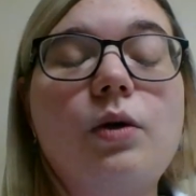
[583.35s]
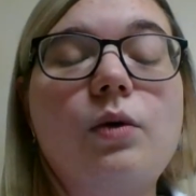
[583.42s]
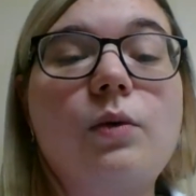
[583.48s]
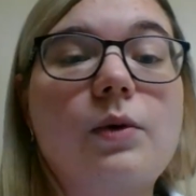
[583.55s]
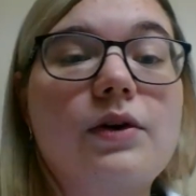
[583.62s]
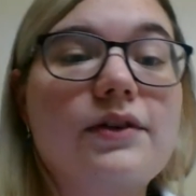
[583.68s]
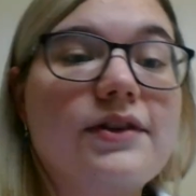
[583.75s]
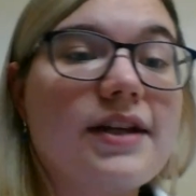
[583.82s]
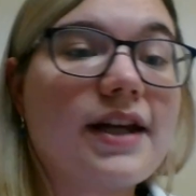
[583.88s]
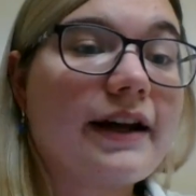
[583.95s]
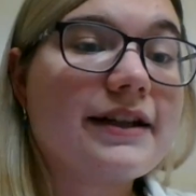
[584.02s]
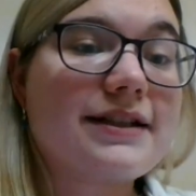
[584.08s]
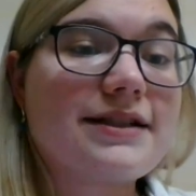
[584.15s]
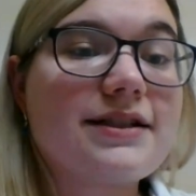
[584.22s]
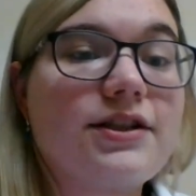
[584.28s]
or the
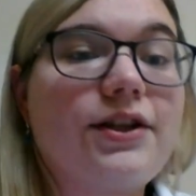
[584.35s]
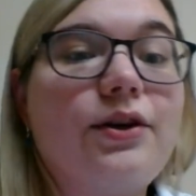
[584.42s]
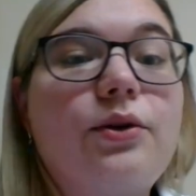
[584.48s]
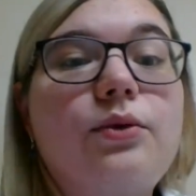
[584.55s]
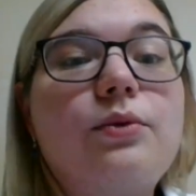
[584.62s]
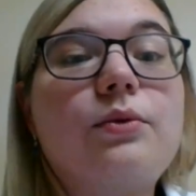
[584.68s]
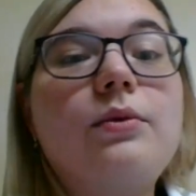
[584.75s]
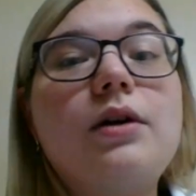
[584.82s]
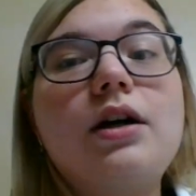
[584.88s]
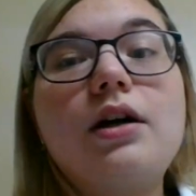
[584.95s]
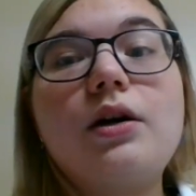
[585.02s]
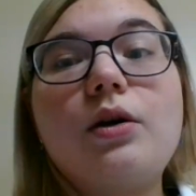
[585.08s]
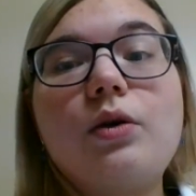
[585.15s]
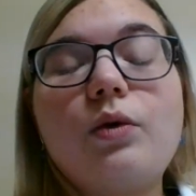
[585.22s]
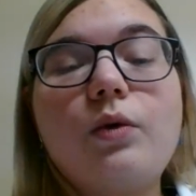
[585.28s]
ICU,
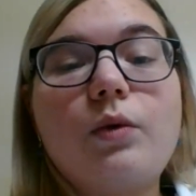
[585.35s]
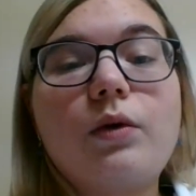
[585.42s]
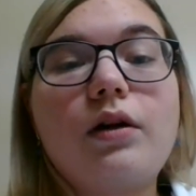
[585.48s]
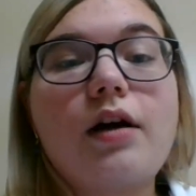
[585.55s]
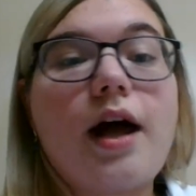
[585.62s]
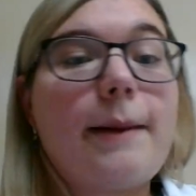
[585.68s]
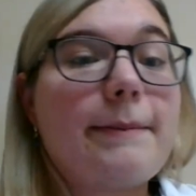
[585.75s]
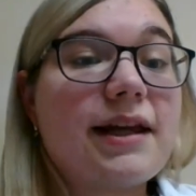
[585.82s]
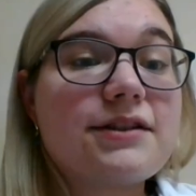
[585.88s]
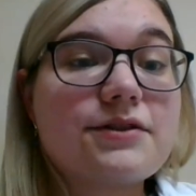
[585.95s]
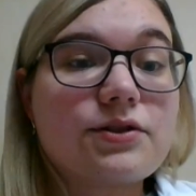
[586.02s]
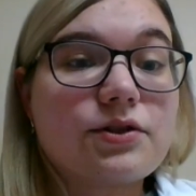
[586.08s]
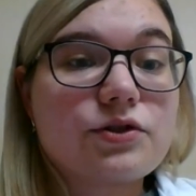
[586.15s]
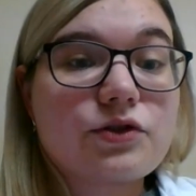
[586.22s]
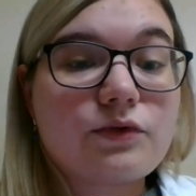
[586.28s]
or a
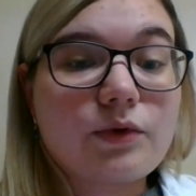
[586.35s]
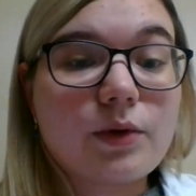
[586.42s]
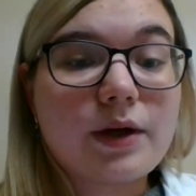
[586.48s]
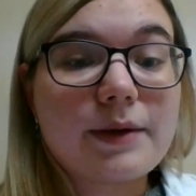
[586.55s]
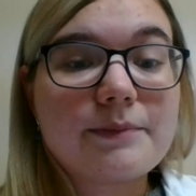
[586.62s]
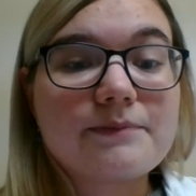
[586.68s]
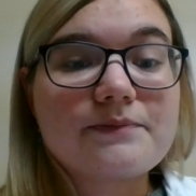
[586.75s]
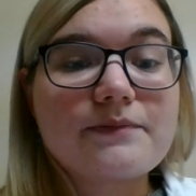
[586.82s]
med-surg floor.